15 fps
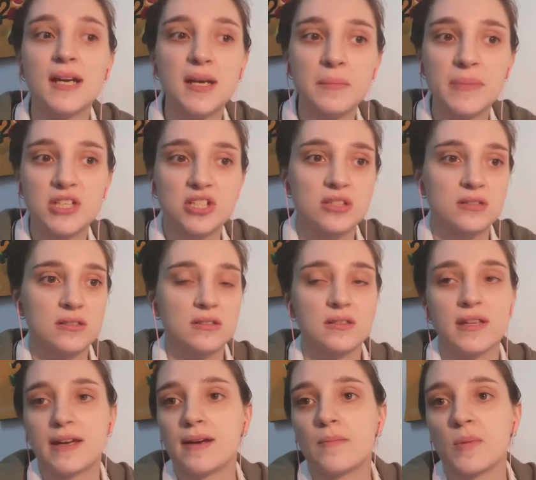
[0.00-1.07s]
commissioned
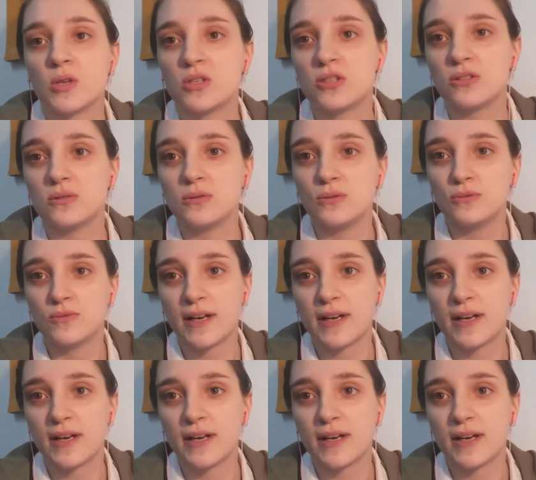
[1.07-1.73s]
them to